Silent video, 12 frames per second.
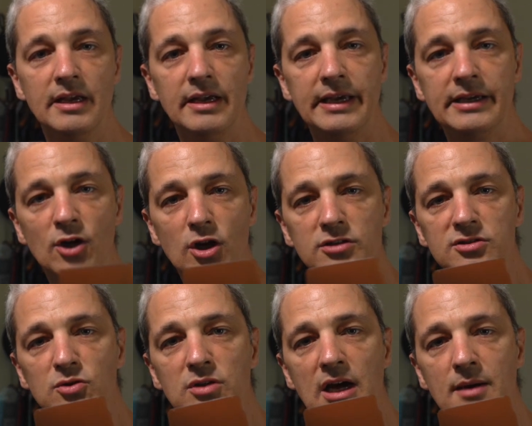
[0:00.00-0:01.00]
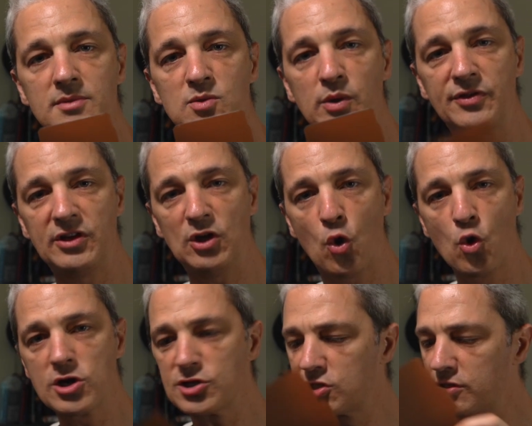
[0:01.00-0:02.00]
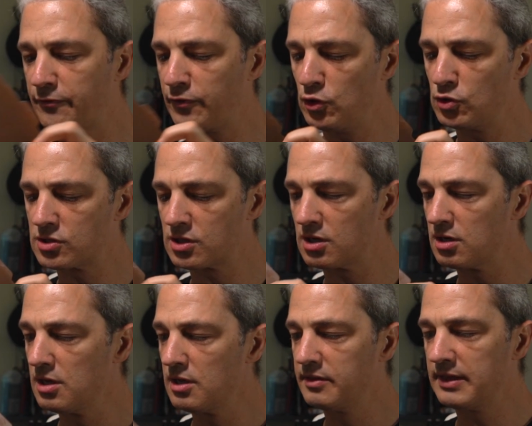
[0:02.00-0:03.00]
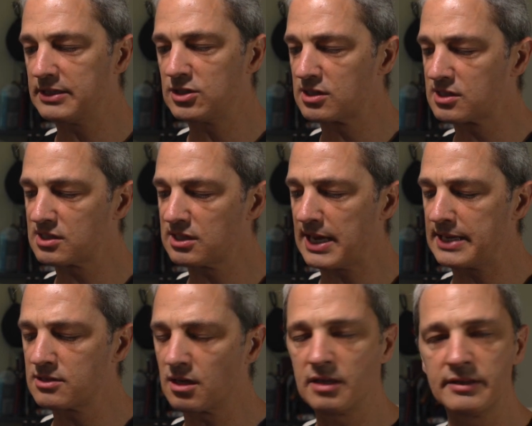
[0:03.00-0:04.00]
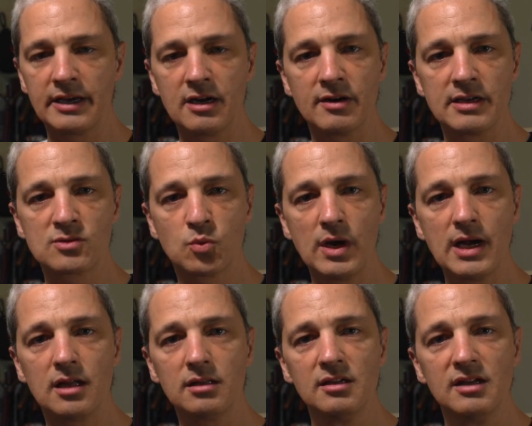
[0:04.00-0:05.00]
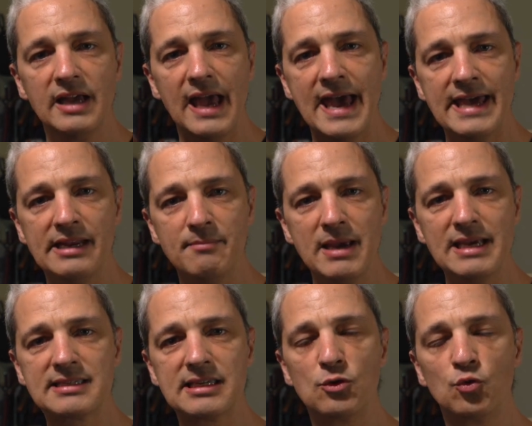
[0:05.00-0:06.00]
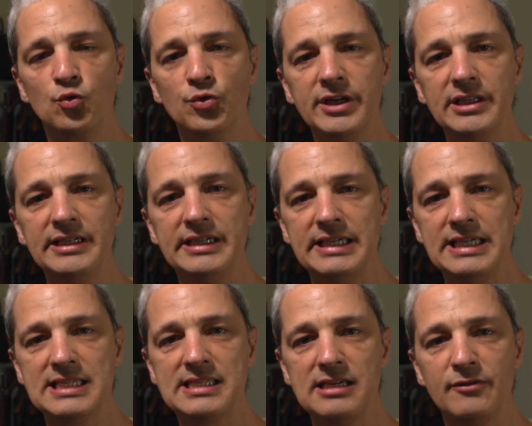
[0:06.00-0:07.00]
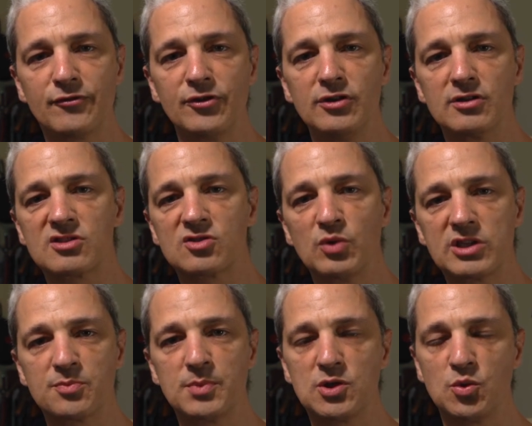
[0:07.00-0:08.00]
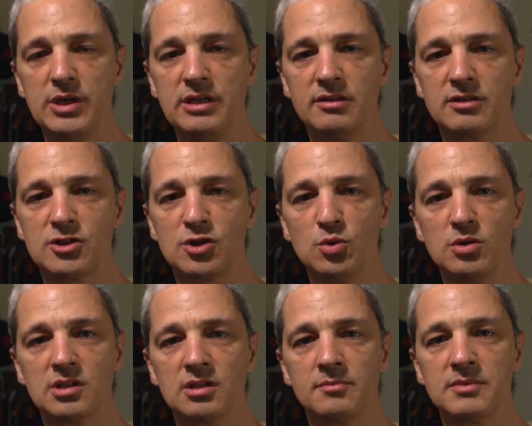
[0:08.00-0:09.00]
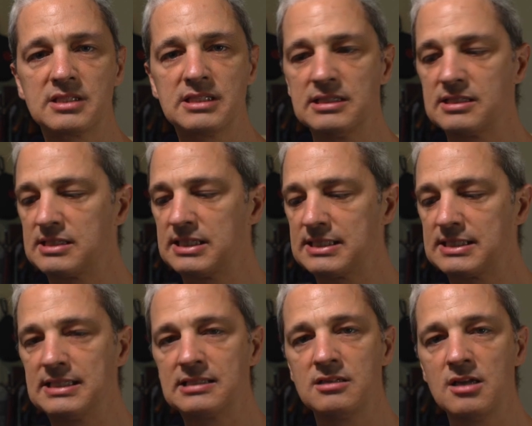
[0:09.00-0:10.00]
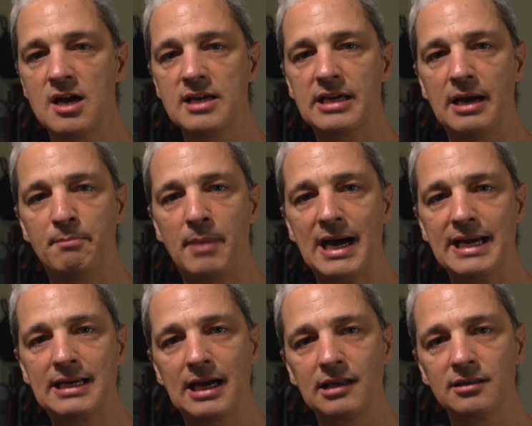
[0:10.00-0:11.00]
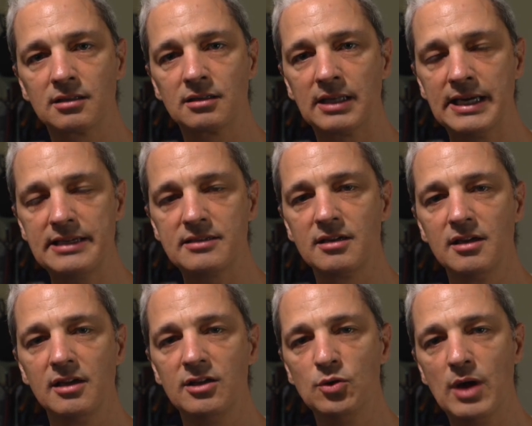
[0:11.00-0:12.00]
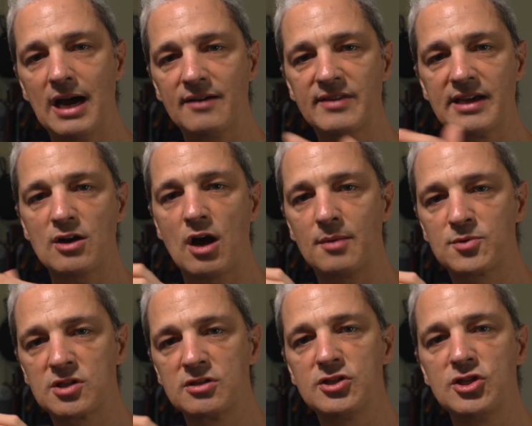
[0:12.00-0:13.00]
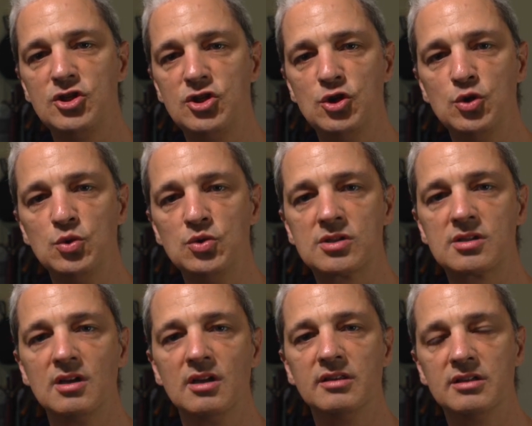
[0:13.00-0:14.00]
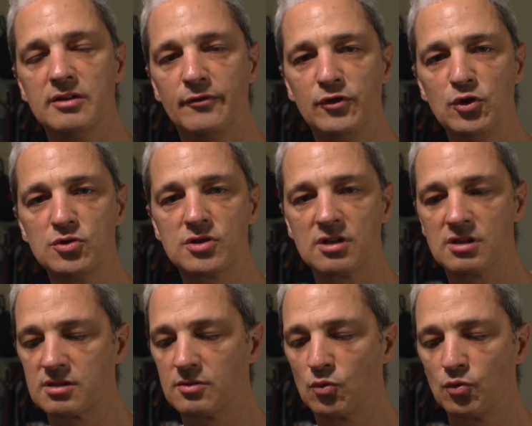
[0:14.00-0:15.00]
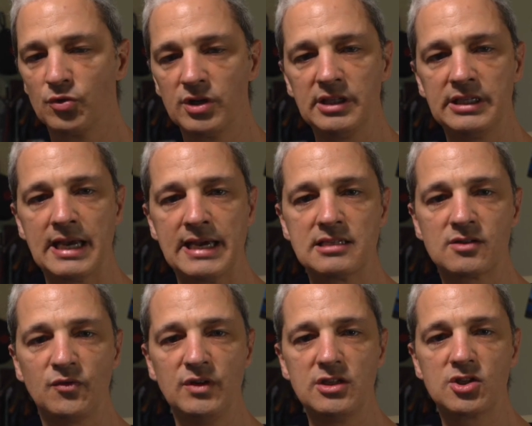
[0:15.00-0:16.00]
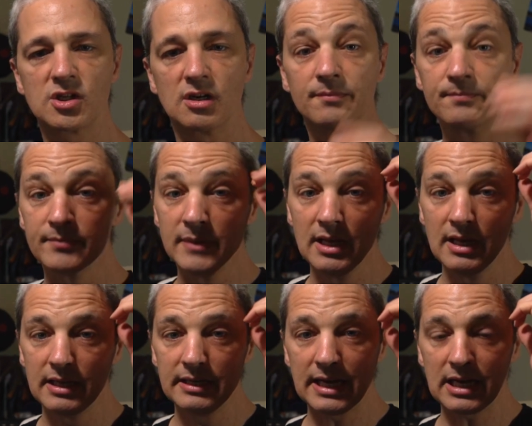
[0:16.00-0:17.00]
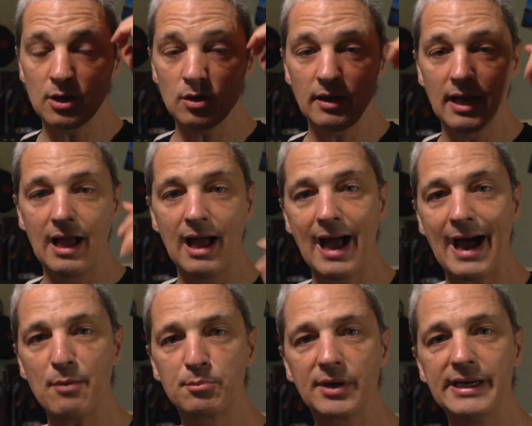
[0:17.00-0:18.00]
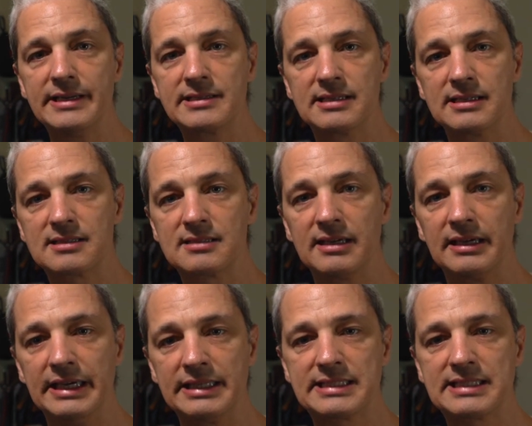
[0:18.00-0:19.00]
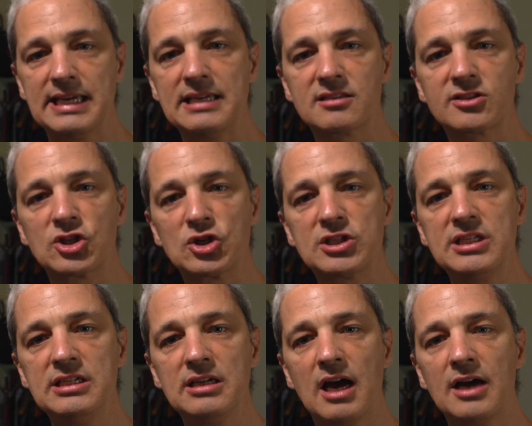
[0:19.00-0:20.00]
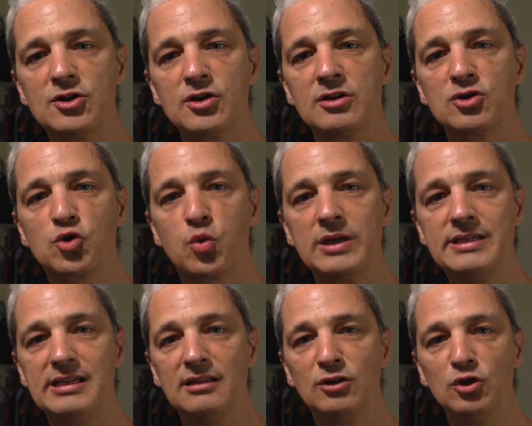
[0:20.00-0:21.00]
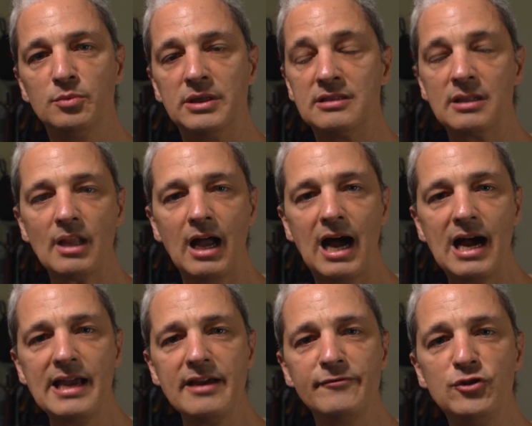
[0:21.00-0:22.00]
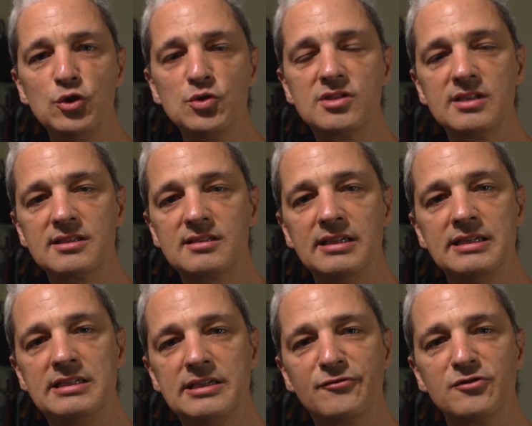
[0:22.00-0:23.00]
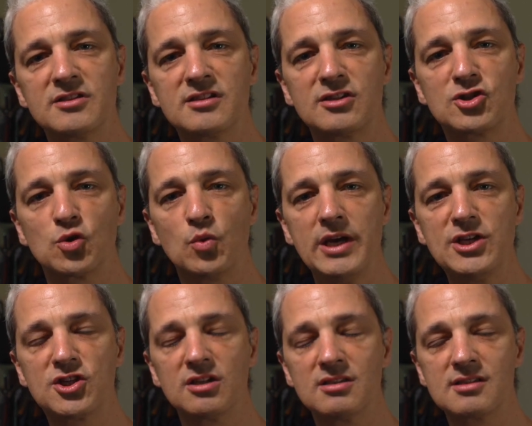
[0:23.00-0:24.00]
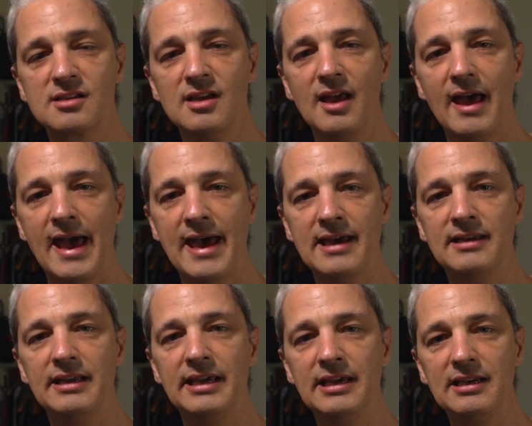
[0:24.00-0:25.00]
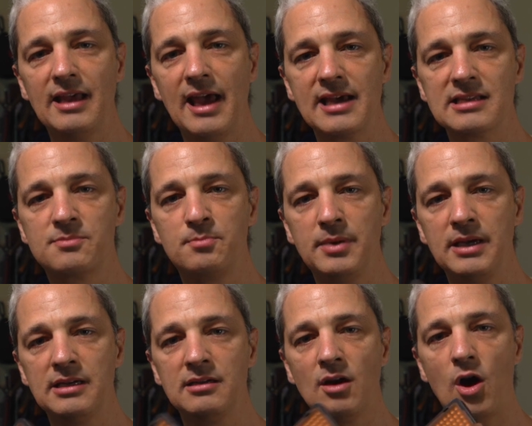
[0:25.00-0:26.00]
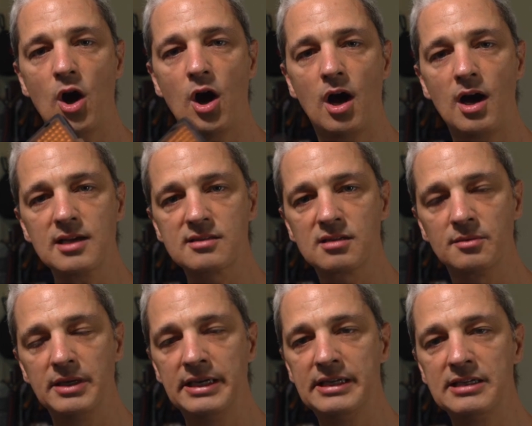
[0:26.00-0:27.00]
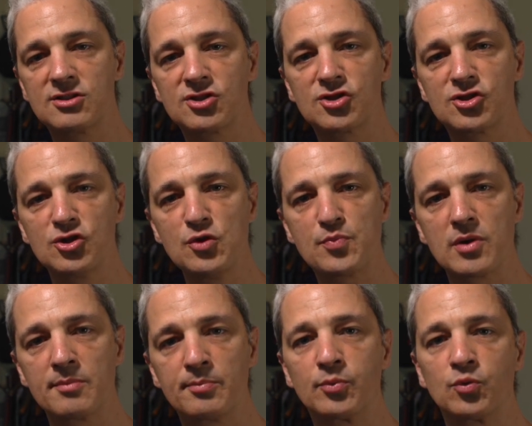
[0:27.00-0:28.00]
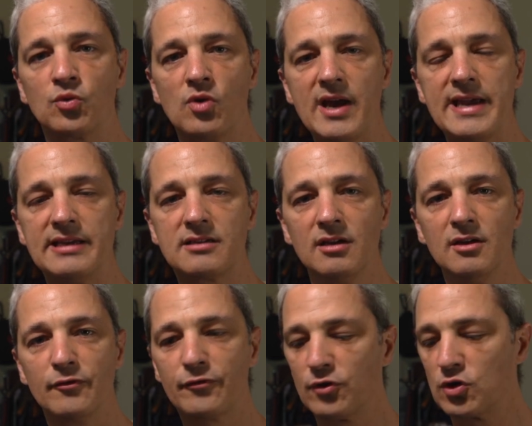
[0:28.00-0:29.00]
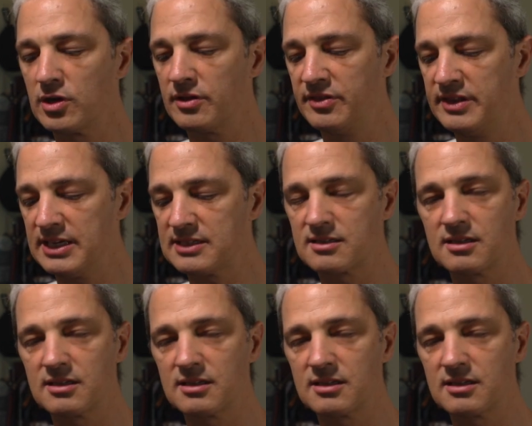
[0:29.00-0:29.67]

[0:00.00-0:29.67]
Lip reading: It also comes with the orange diffuser that just slides on there as well, and it makes it really easy for you to switch between the two of them. Since this is not a bi-color light, you have that option to use the diffusers. Really nice feature. Now, how bright is this thing? It says 1,320 lumens. I have used this in different situations and it has been awesome. It is super bright for this